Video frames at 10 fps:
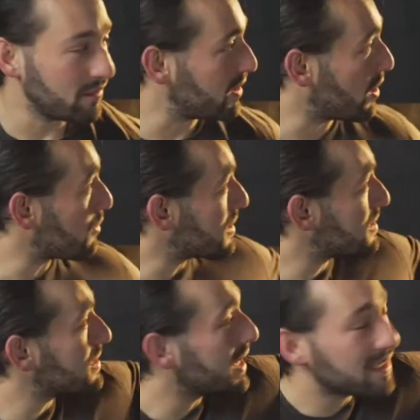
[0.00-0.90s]
this
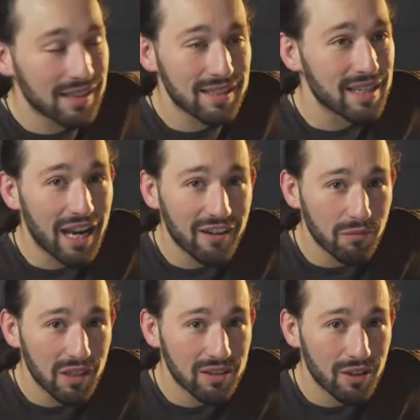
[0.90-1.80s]
light to the side of me
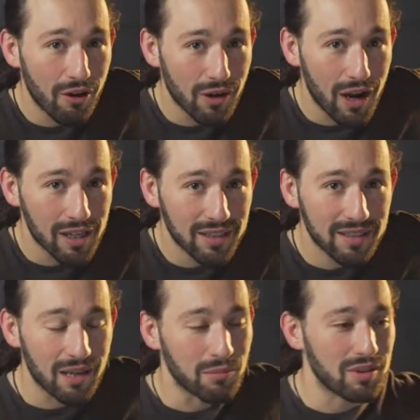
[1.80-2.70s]
is Godox.
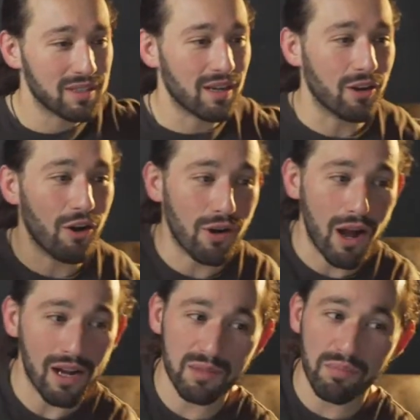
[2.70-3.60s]
I'm using a
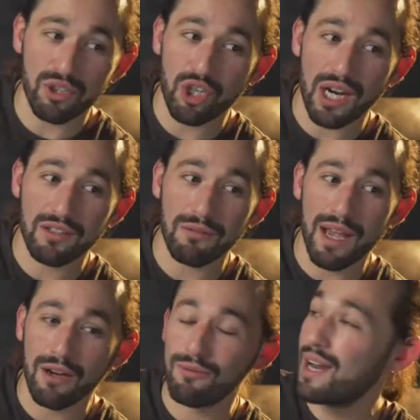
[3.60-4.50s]
Godox projector
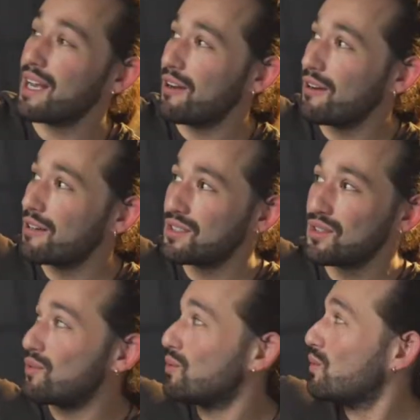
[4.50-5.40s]
mount right here
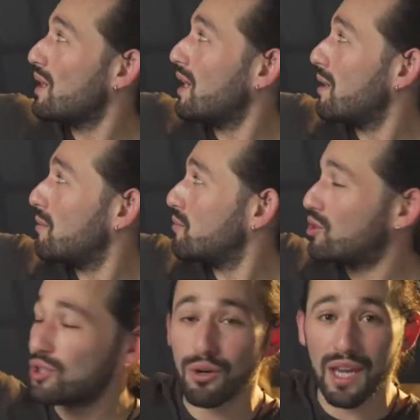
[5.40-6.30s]
to
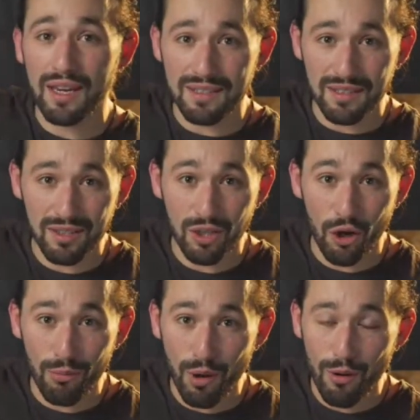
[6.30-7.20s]
showcase this
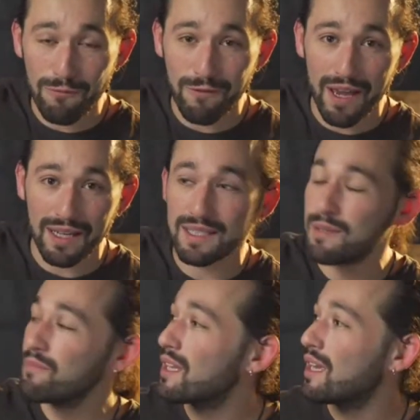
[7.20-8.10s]
gobo effect.
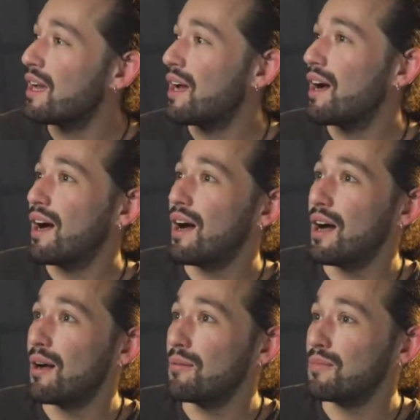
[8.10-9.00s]

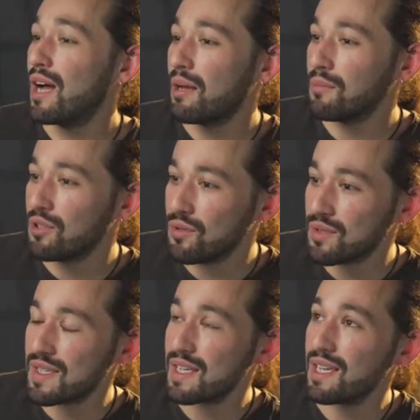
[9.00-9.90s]
I'm
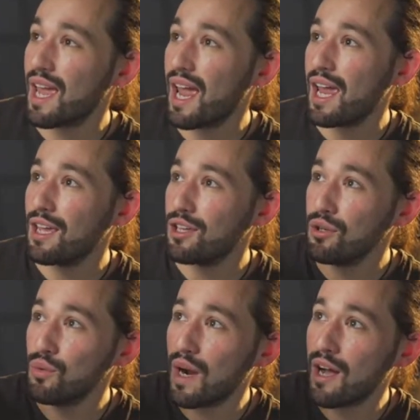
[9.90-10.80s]
using a
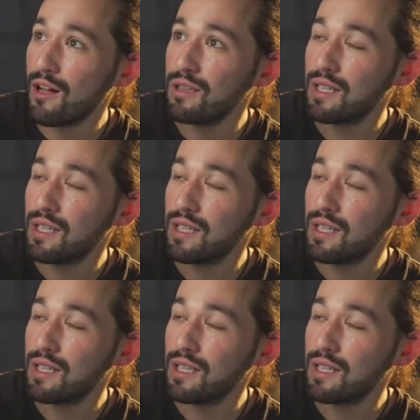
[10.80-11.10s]
UL